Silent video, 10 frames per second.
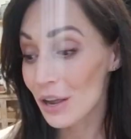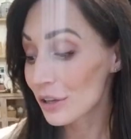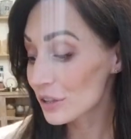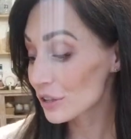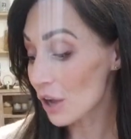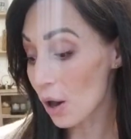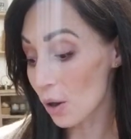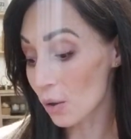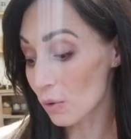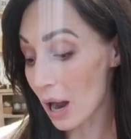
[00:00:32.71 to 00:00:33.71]

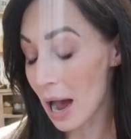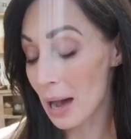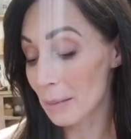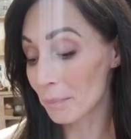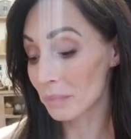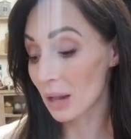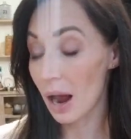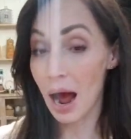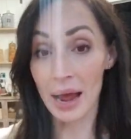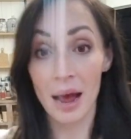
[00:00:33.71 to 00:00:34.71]
So
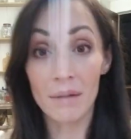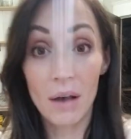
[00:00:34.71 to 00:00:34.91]
I have